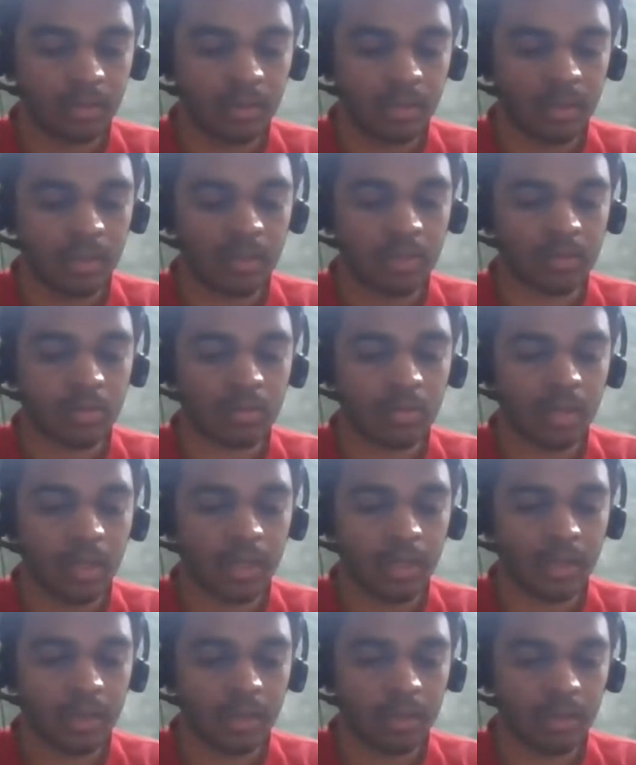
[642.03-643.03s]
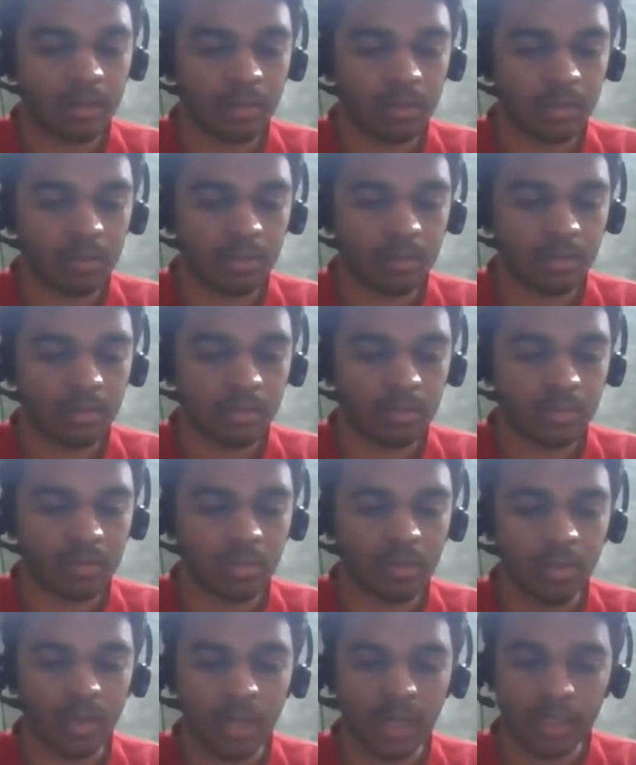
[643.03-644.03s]
into 100. So
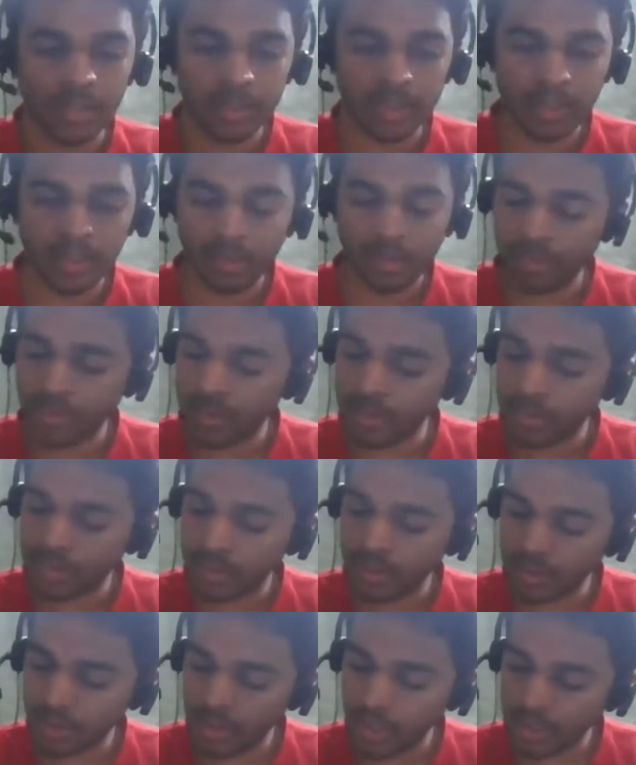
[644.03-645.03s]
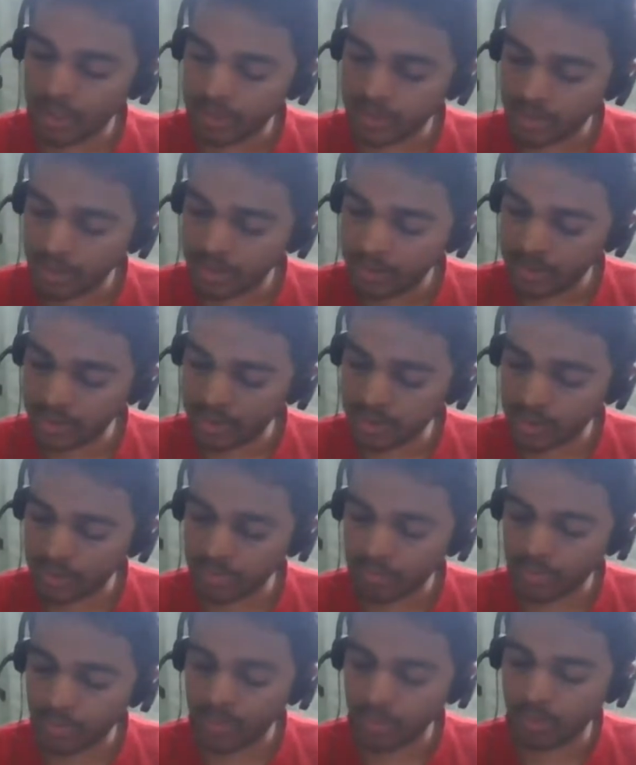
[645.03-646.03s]
your answer, the first thing, last stage is
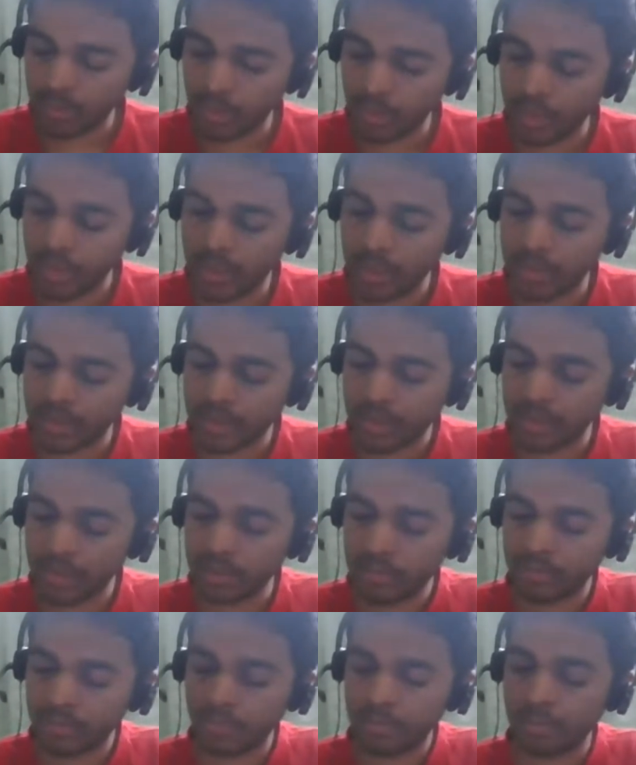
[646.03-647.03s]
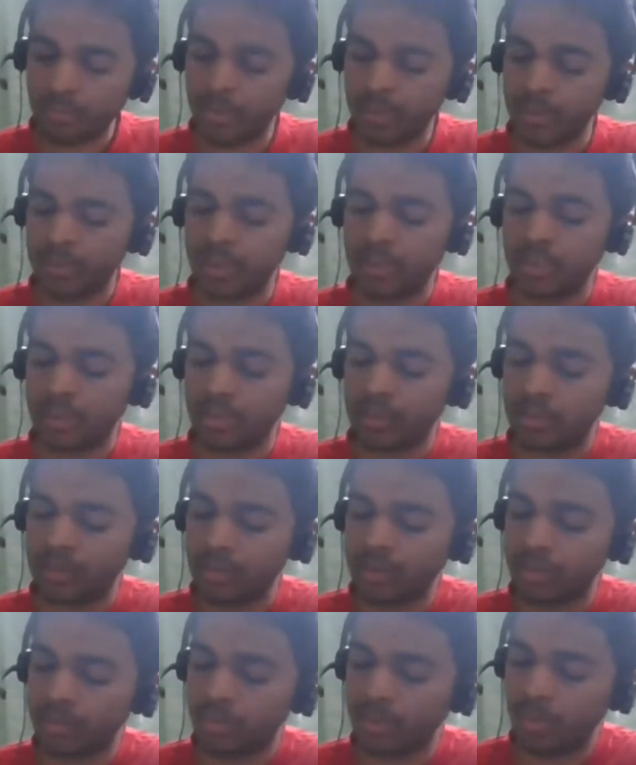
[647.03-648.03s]
6.183.
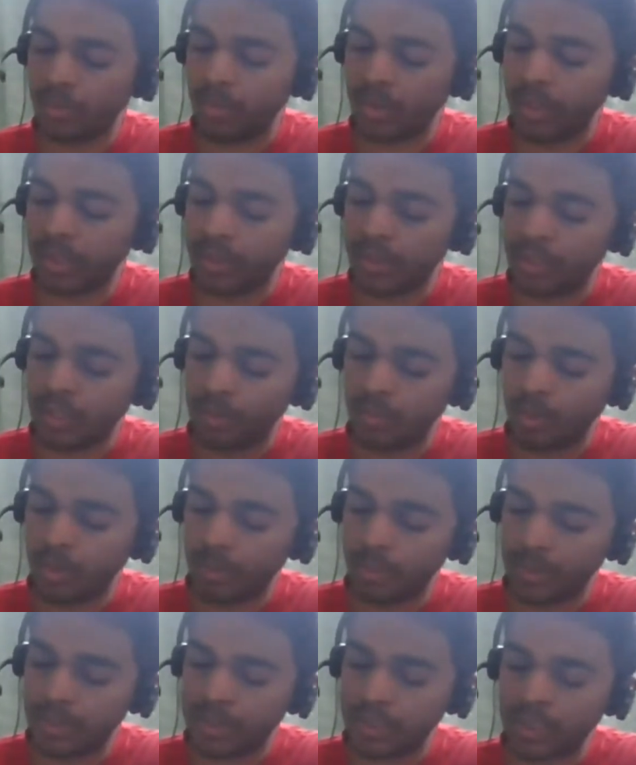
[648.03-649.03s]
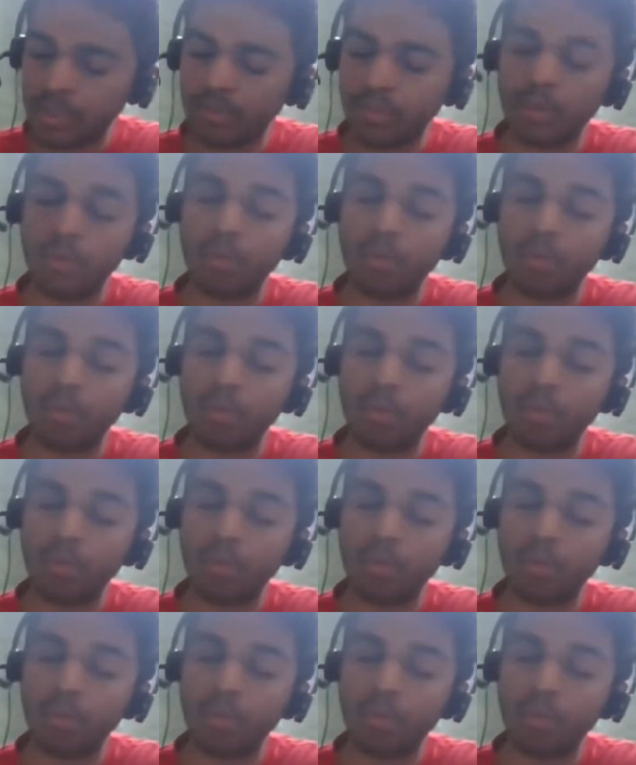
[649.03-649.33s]
6.1831% if you